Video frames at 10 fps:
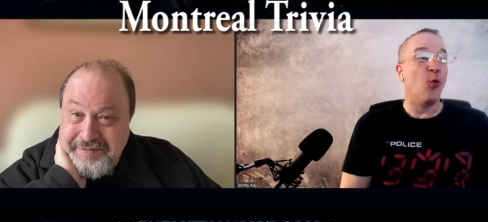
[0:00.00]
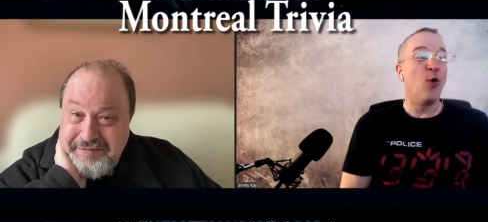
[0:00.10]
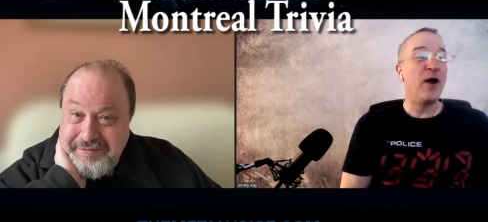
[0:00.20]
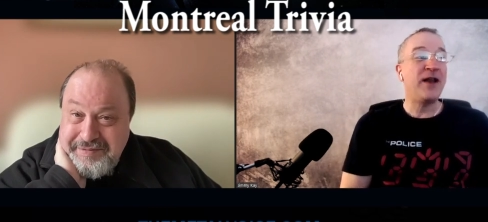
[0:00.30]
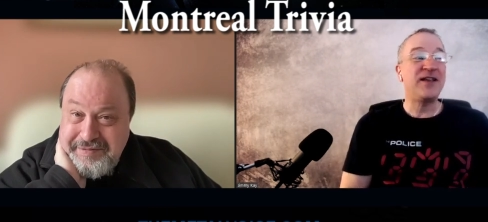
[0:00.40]

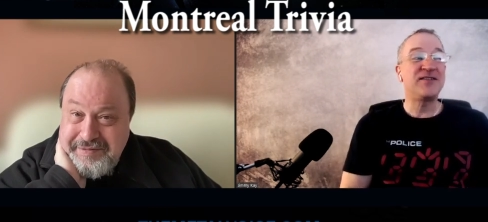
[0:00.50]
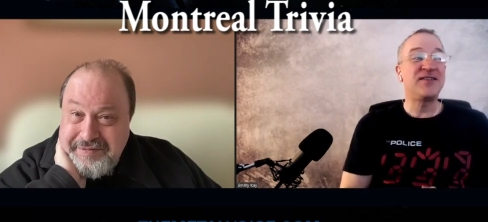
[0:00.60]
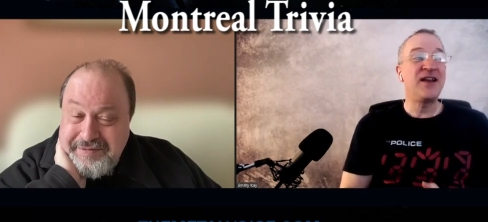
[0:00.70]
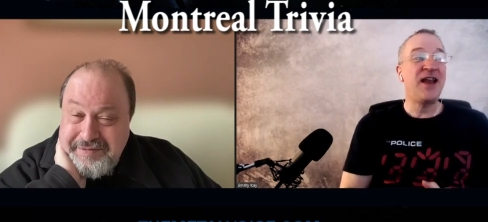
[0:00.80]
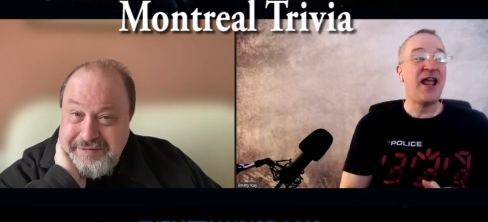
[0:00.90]
Speaker 1: What
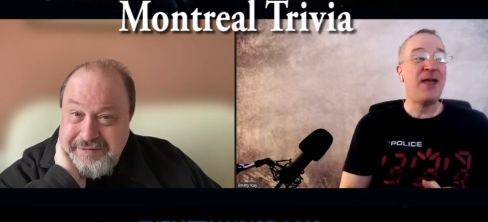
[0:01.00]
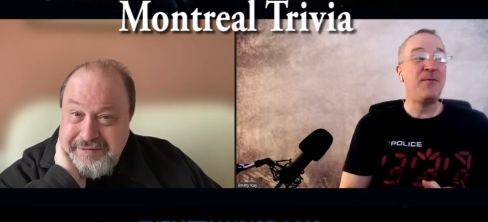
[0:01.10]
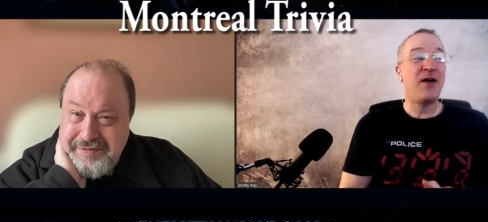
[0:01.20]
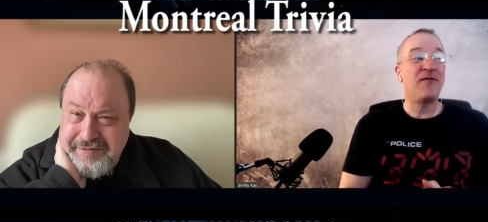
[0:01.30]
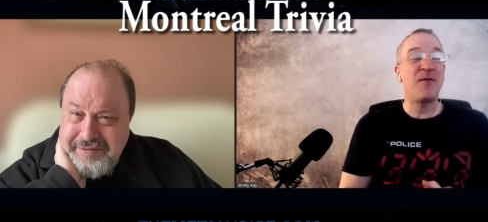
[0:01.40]
is the
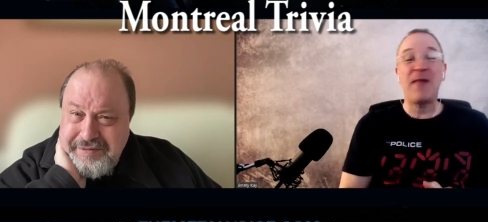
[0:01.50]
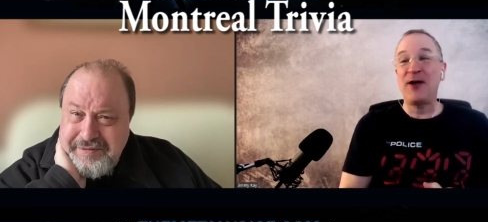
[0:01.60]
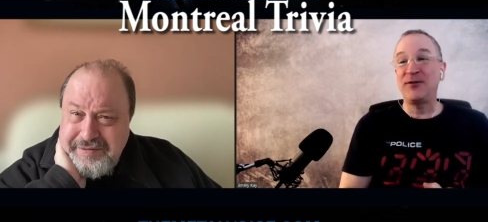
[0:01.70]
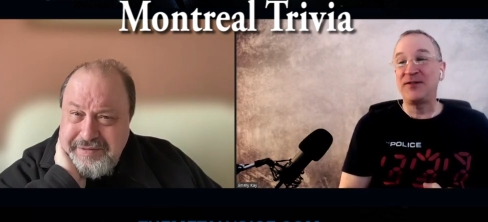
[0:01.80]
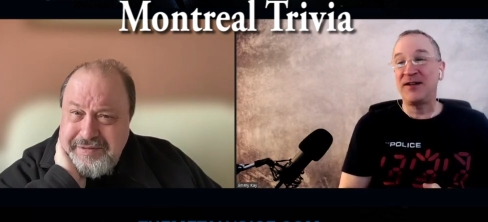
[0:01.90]
name of the
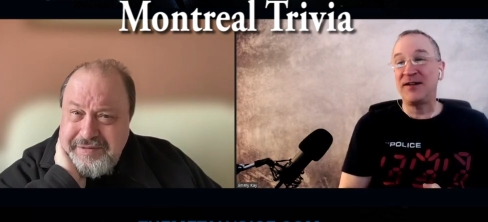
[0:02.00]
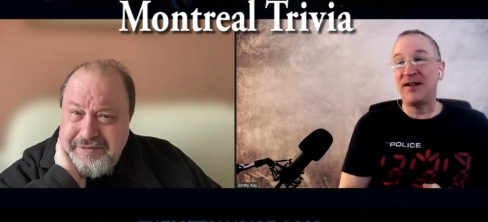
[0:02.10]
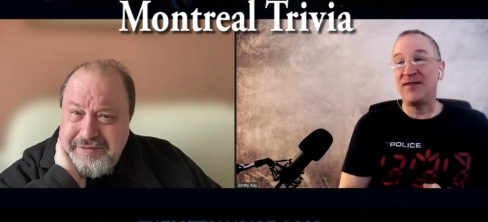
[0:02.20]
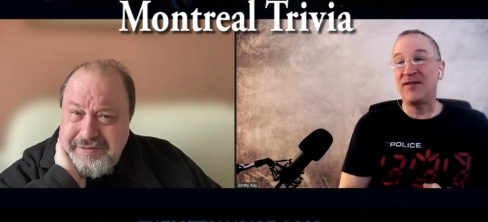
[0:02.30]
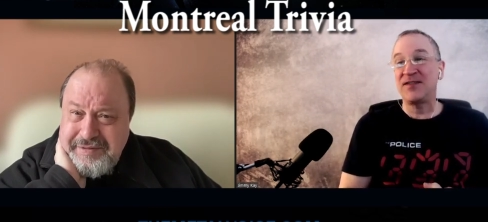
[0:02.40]

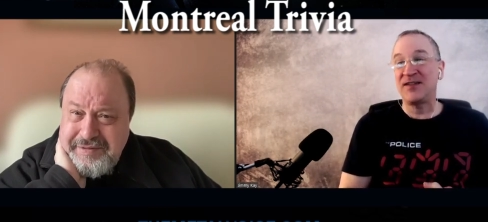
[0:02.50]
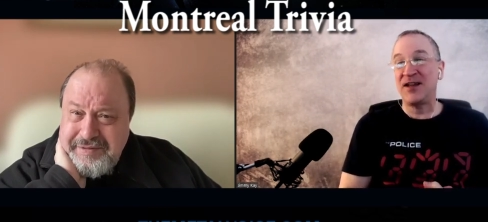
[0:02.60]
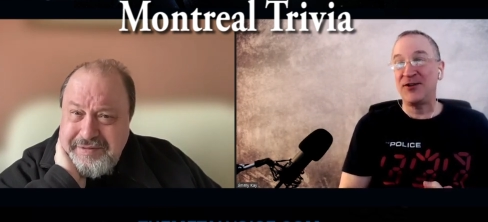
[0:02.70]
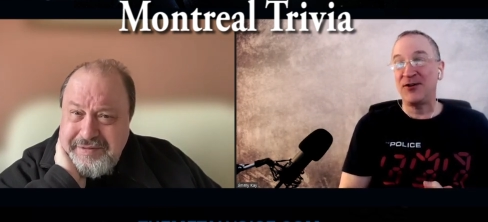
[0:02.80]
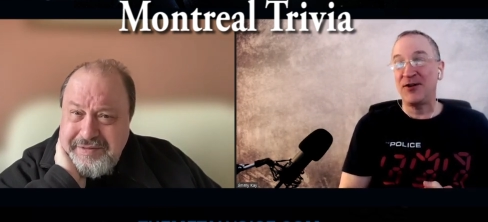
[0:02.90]
mountain in the
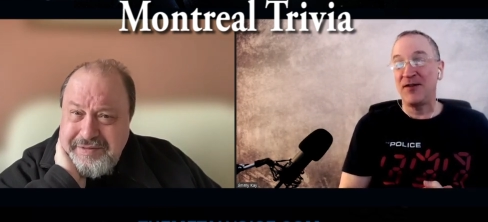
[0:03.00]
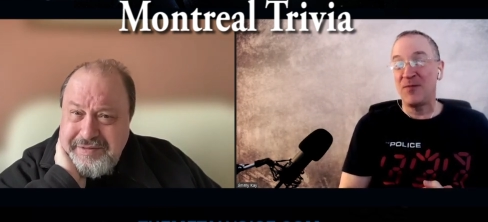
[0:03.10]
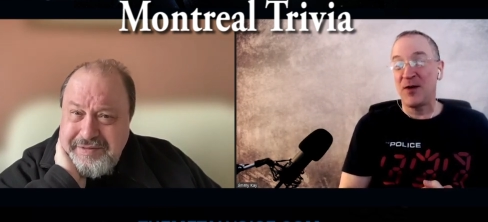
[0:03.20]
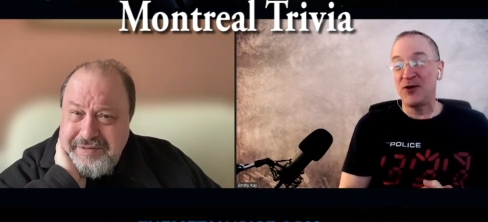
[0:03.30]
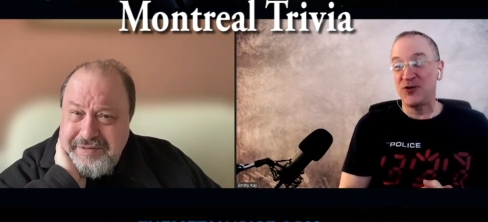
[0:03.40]
center
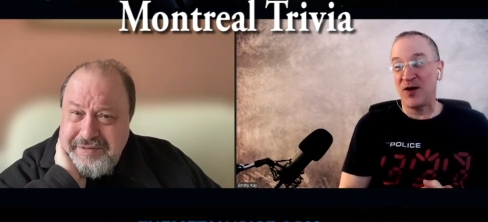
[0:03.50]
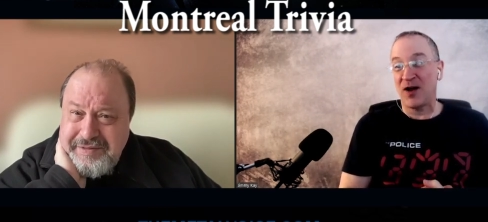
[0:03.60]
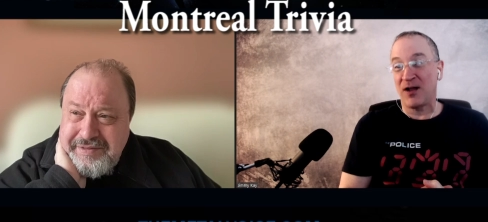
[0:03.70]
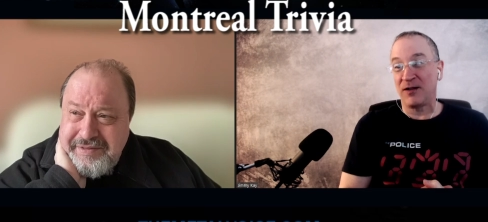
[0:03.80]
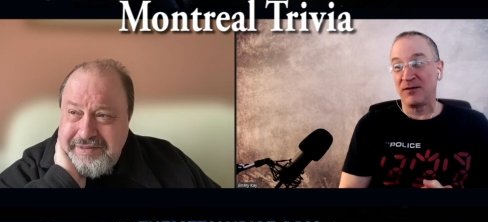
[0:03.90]
of
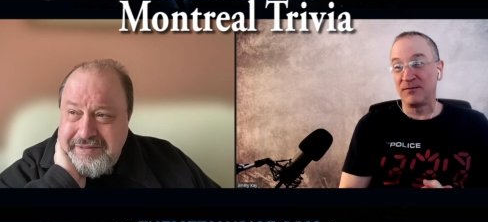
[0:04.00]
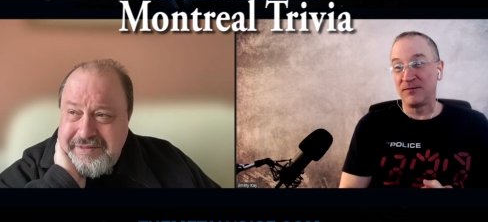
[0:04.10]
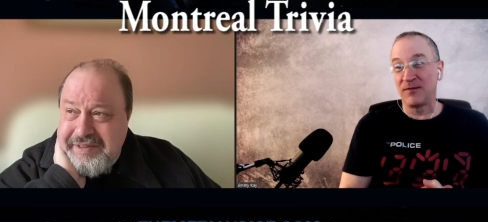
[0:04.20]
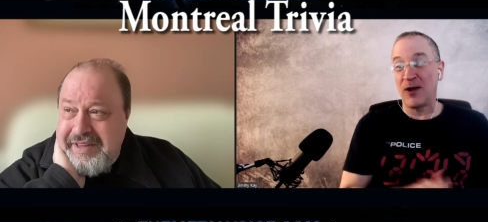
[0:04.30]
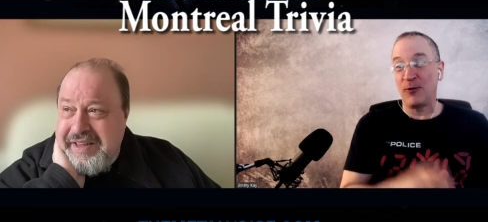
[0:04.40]
Montreal?
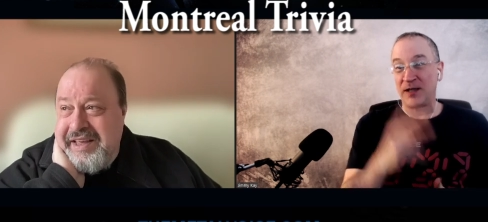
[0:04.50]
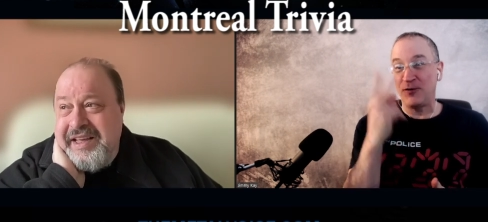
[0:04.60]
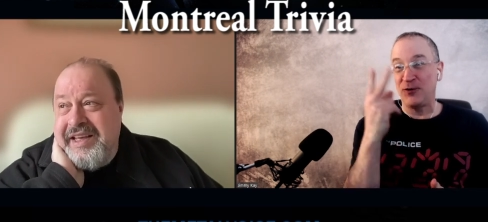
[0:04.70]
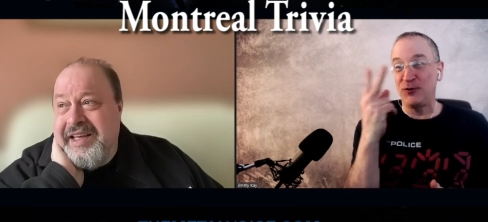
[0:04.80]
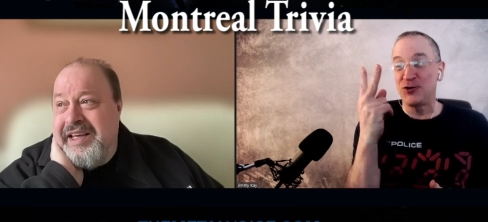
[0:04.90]
I will
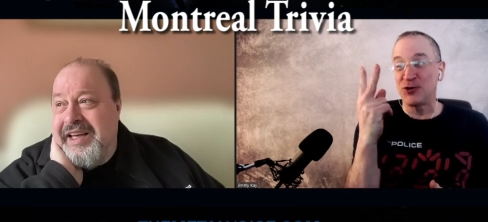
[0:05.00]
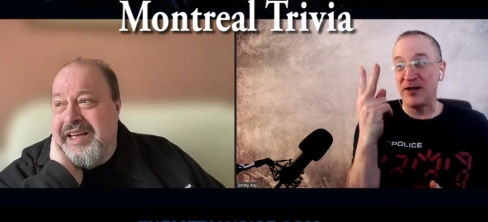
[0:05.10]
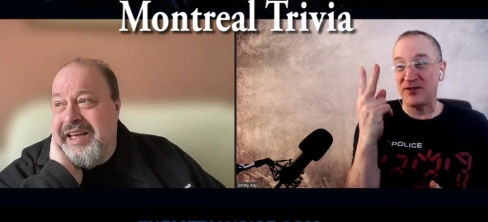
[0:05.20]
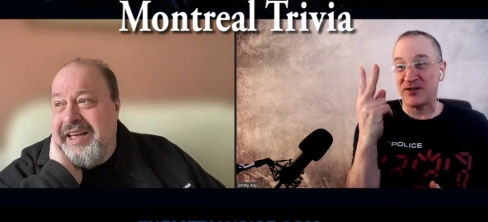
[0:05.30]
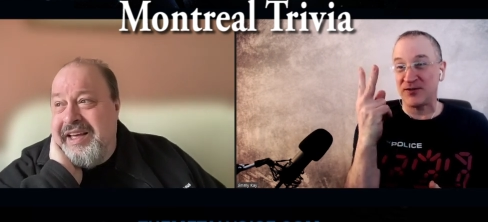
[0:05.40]
give you two
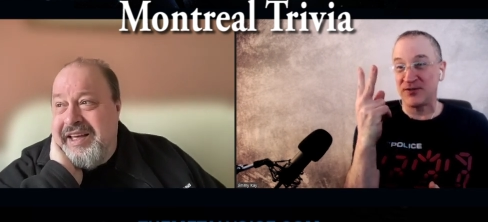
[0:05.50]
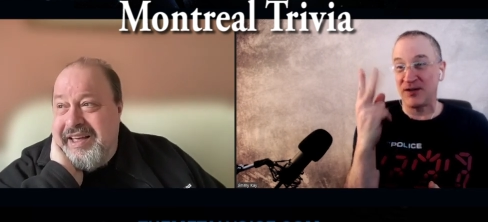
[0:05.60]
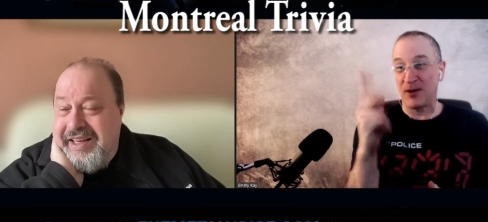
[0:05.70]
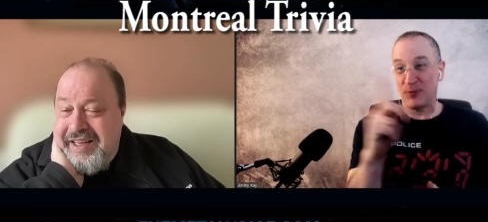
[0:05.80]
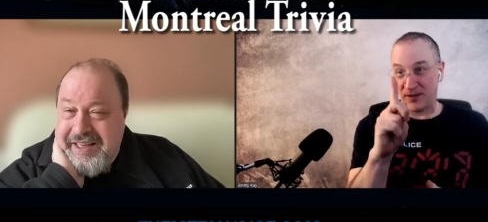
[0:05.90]

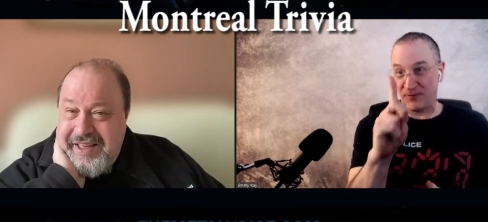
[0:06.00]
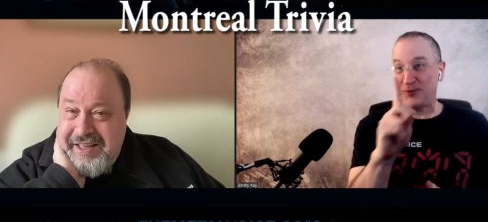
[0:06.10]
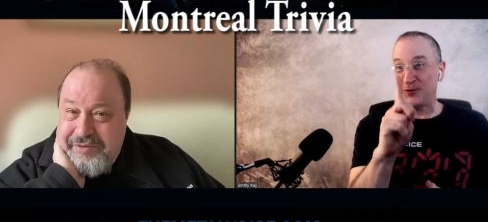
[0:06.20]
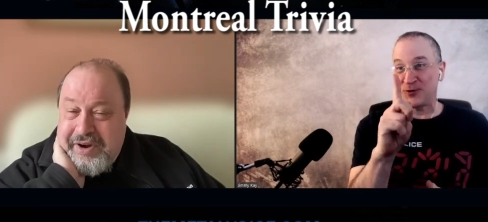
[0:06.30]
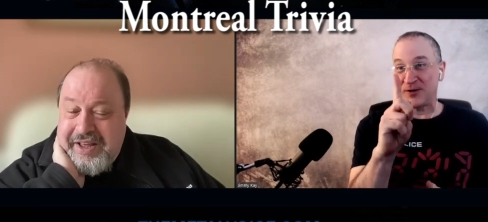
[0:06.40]
choices. I will give
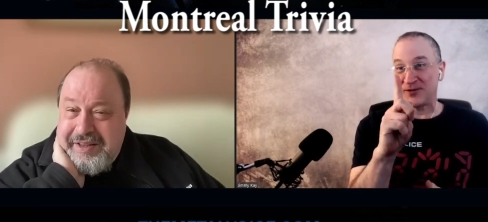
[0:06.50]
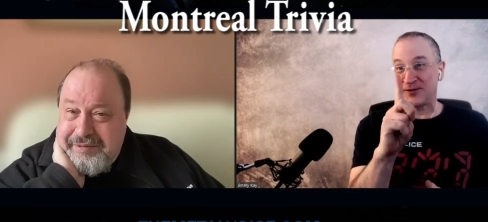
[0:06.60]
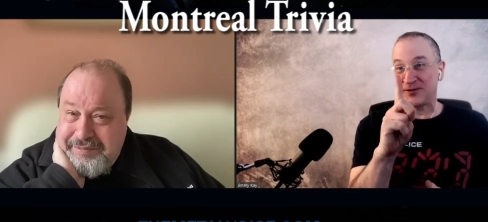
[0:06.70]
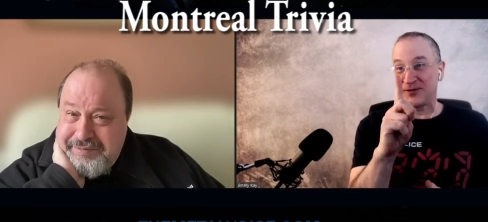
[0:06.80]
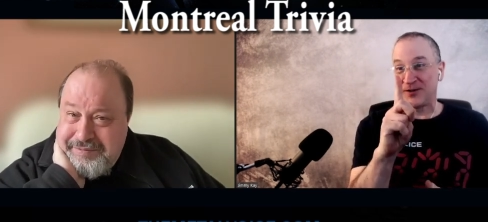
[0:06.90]
you right. two
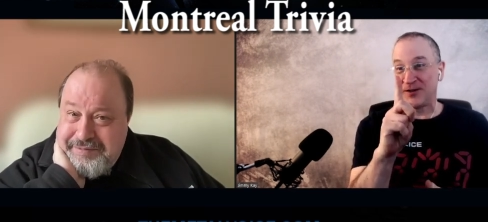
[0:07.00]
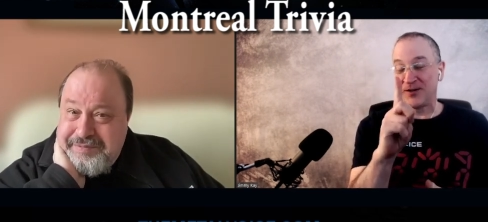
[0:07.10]
choices.